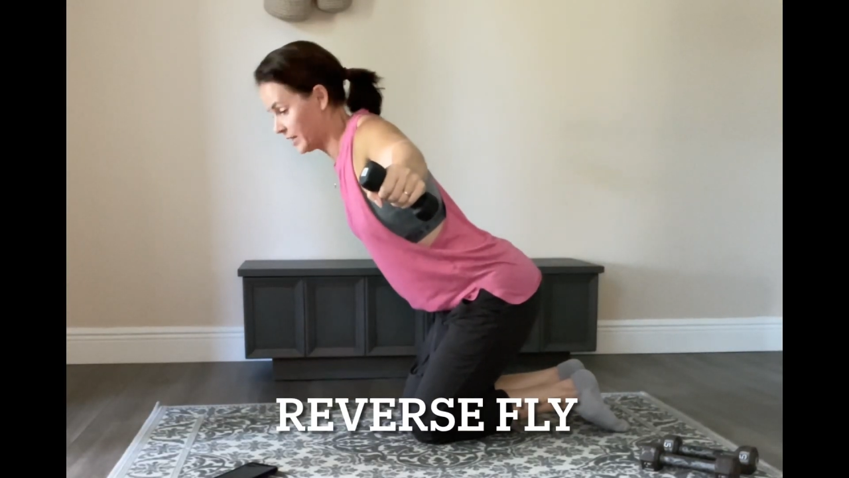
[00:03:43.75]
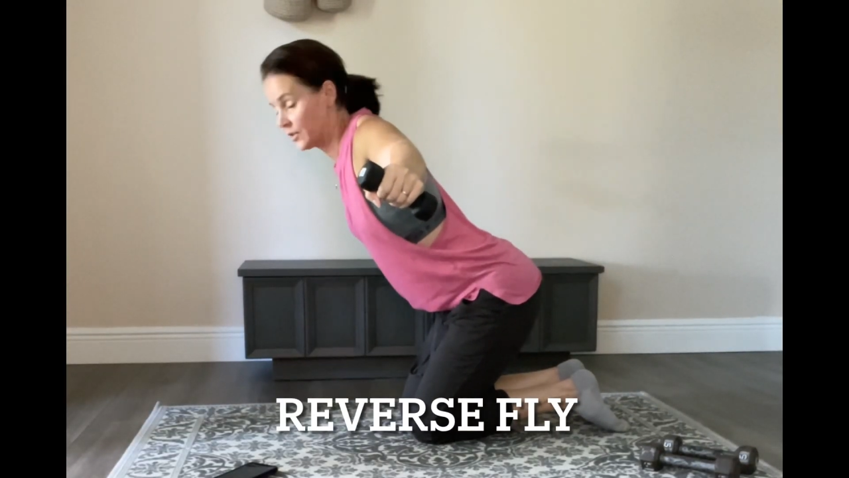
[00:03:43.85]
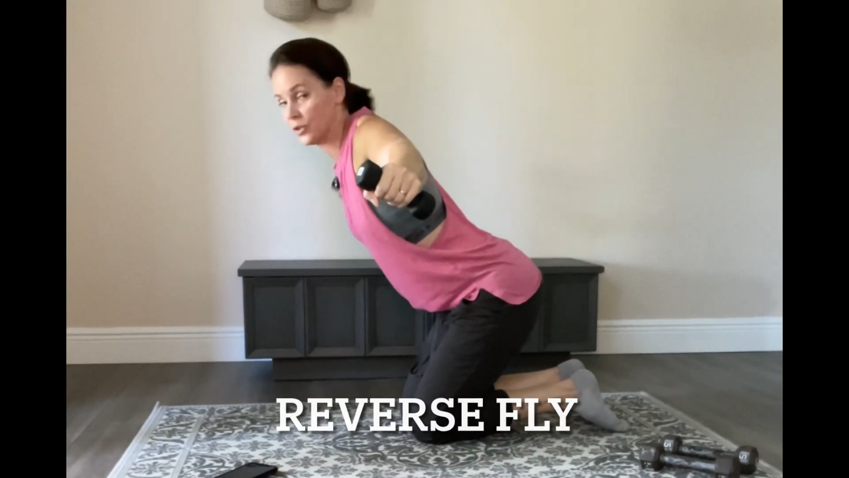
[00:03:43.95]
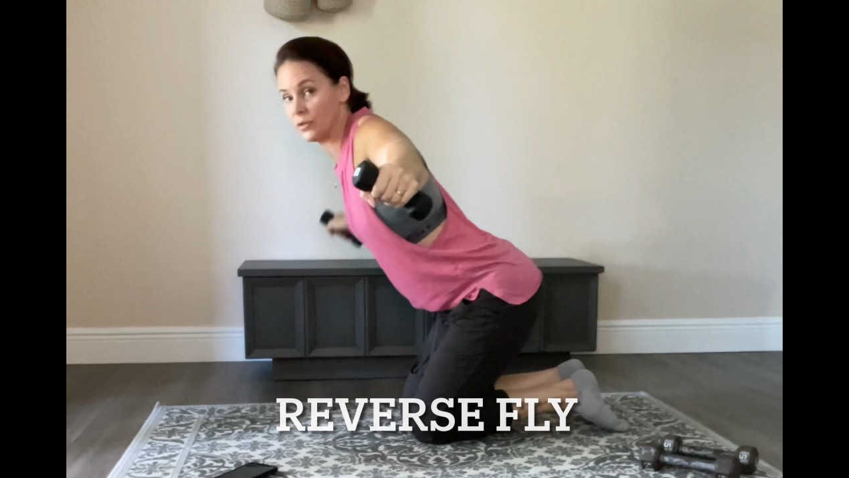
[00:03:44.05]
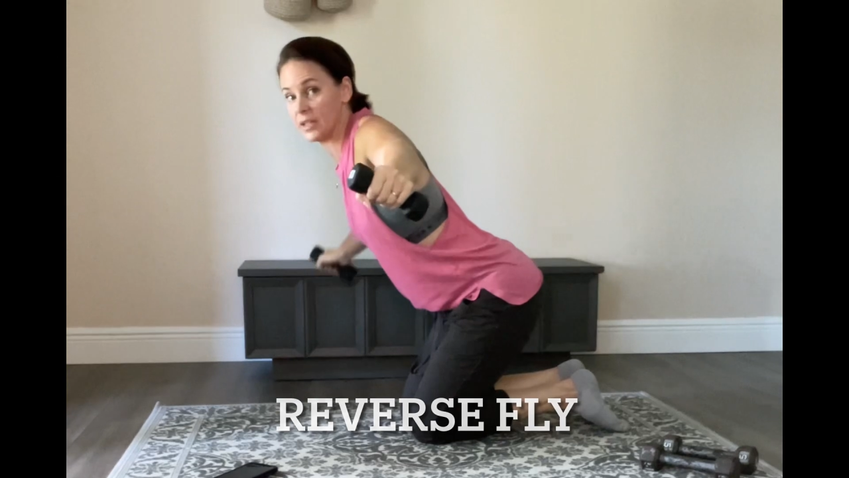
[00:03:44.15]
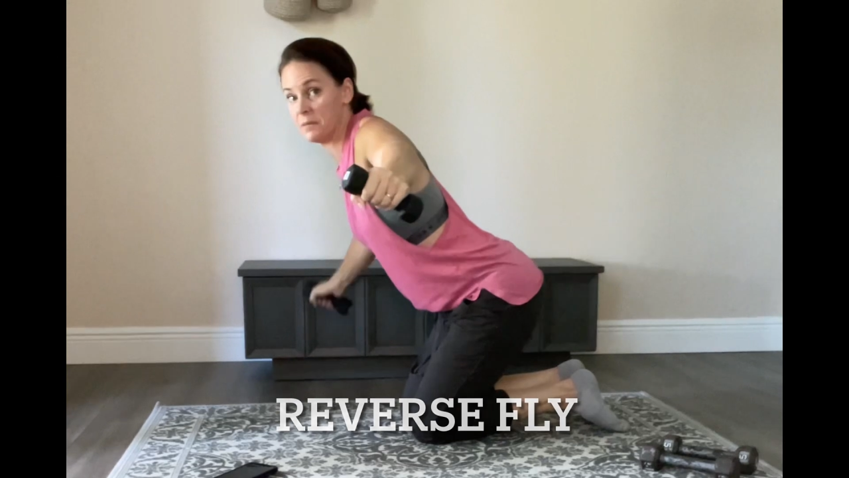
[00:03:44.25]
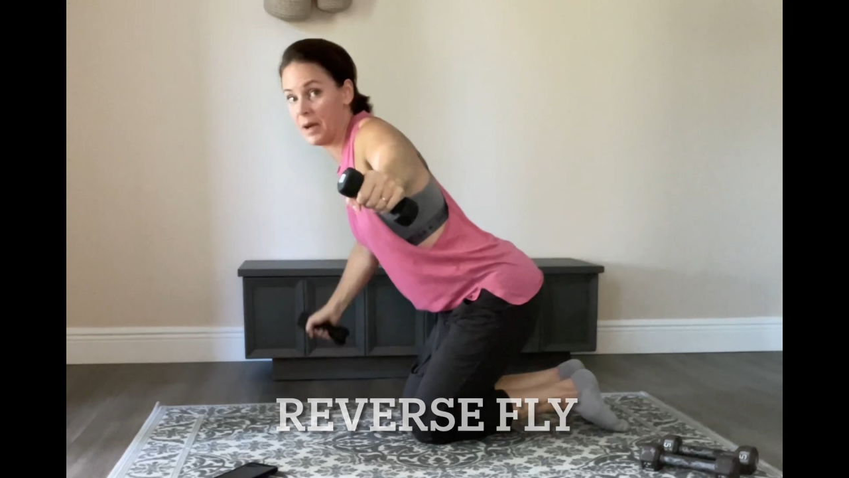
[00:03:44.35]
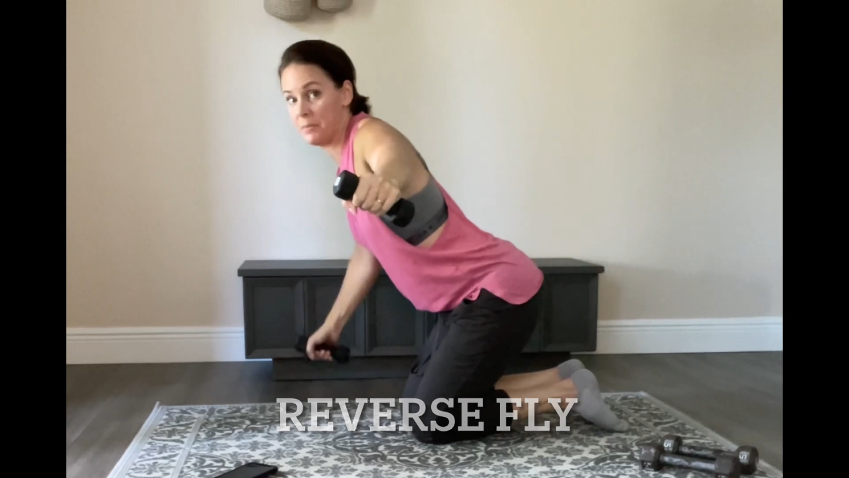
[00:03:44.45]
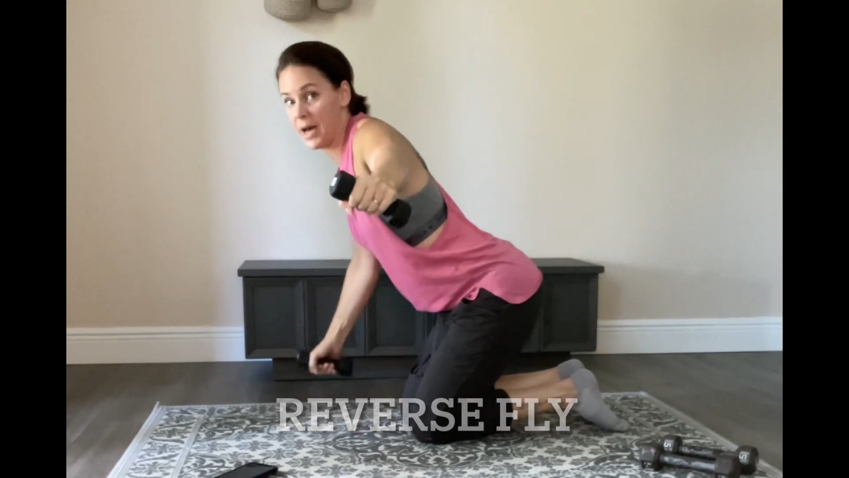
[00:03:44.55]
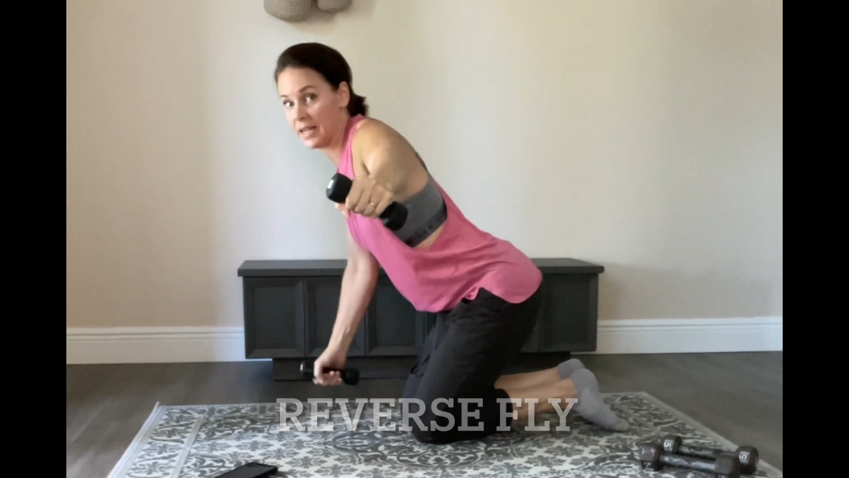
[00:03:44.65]
So you see my
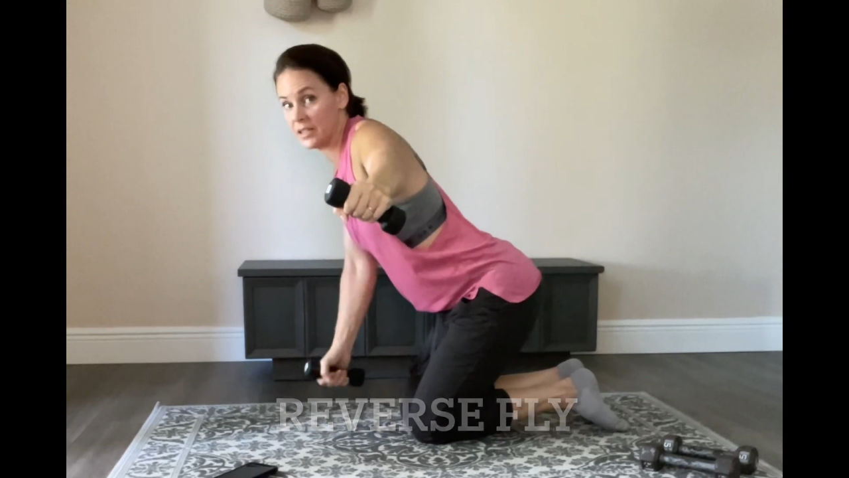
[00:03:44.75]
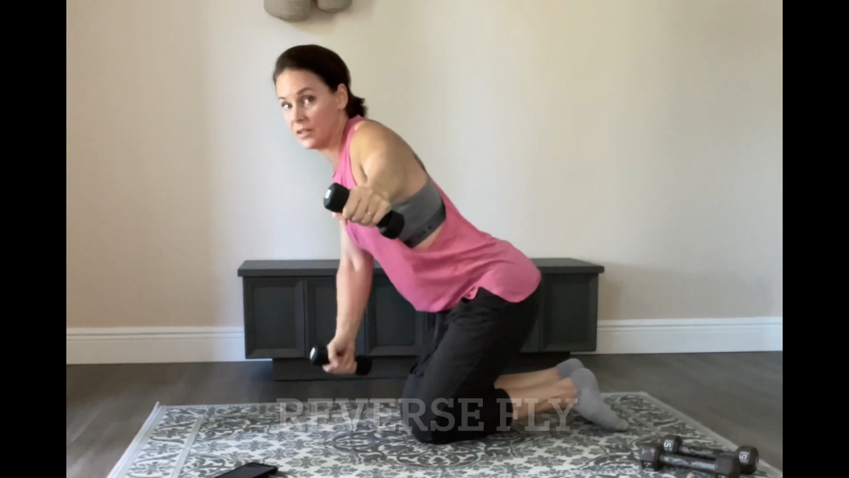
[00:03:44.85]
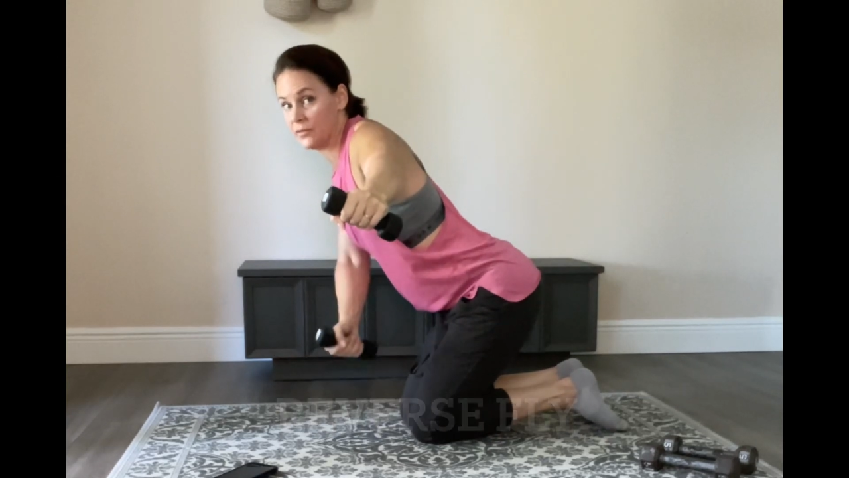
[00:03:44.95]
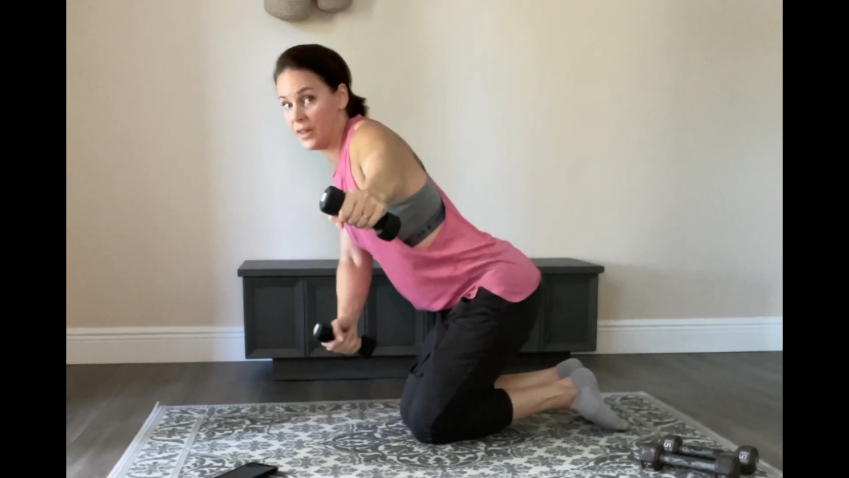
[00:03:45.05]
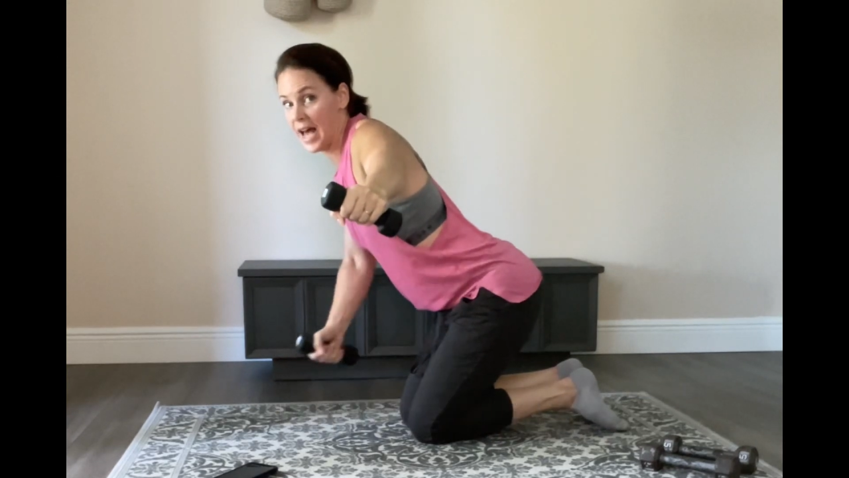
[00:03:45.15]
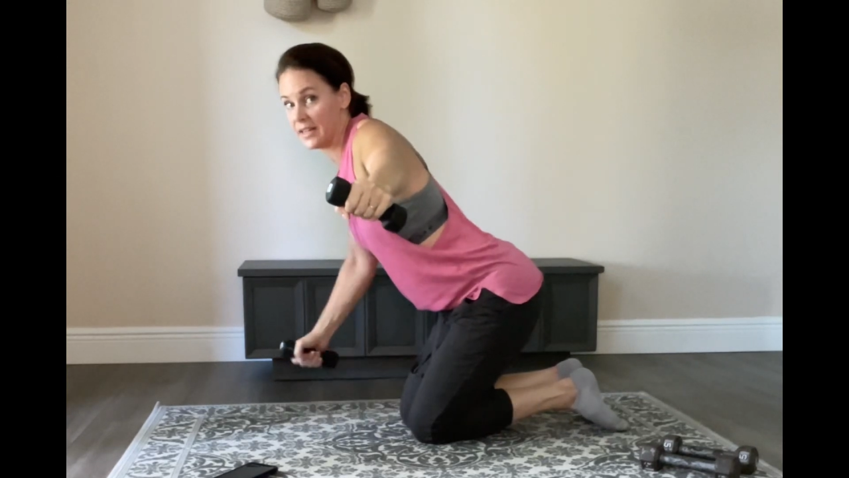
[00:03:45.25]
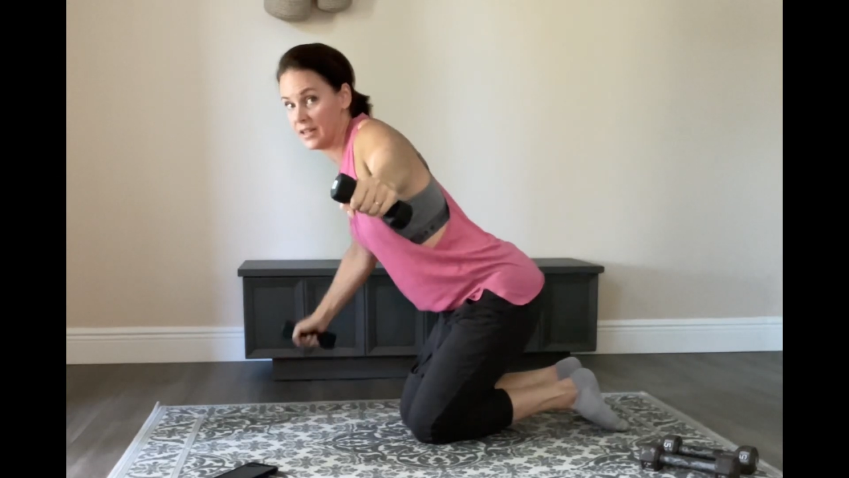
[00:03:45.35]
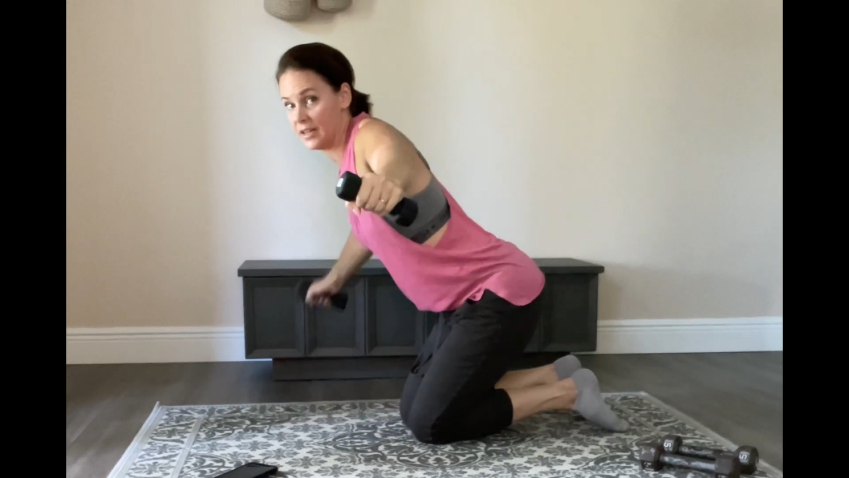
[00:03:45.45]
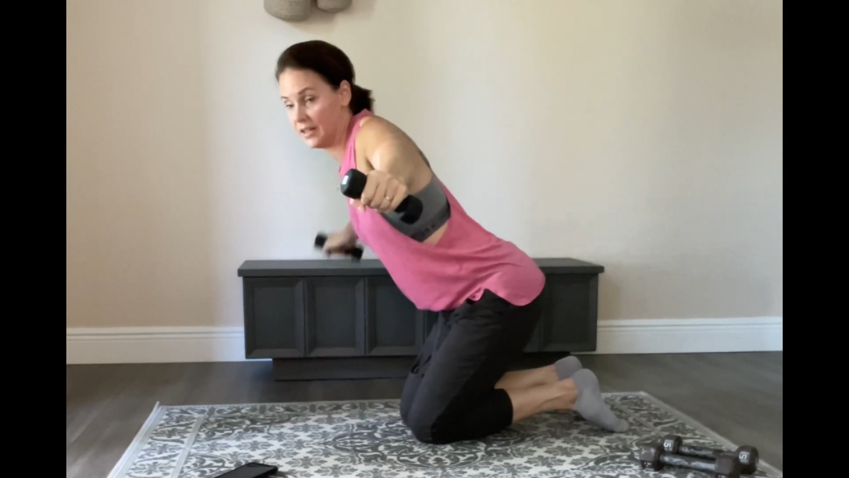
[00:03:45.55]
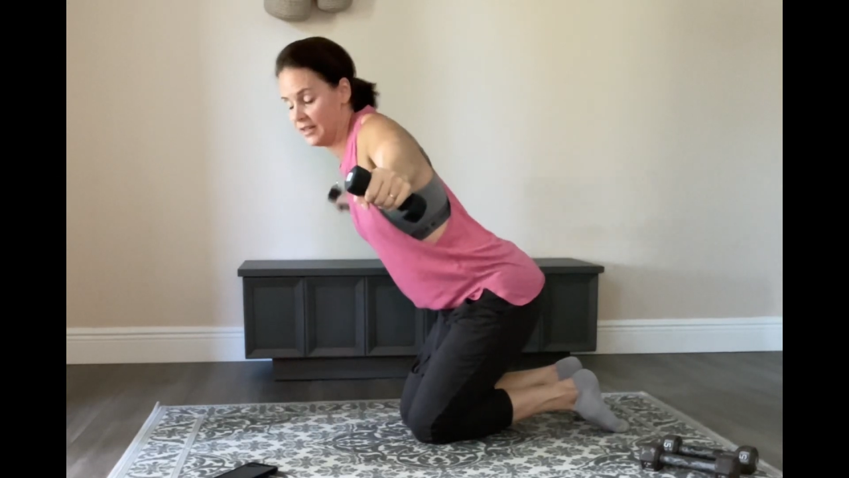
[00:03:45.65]
back is flat
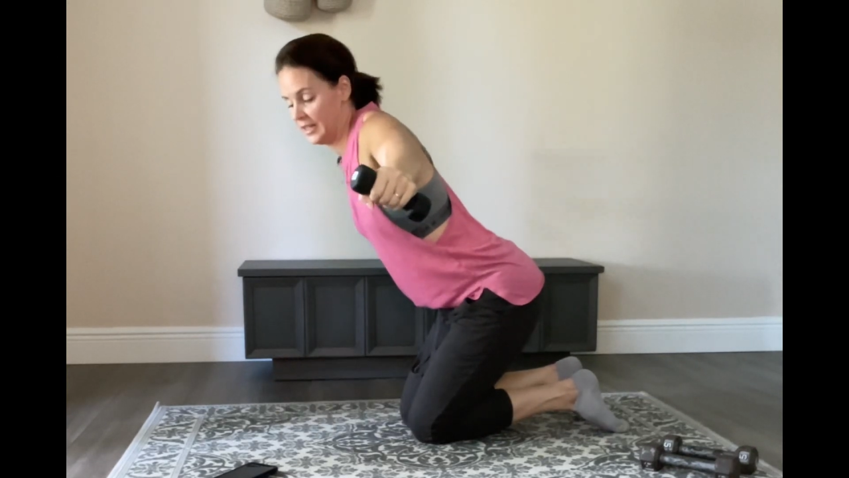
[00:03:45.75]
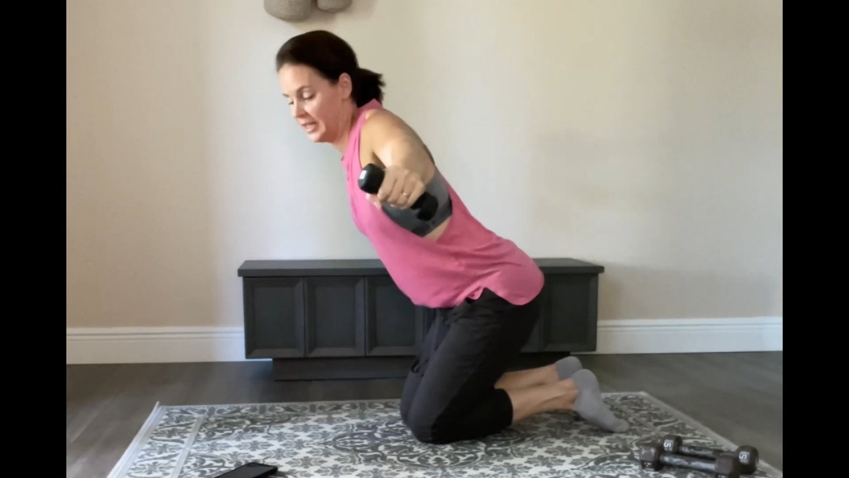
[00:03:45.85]
here.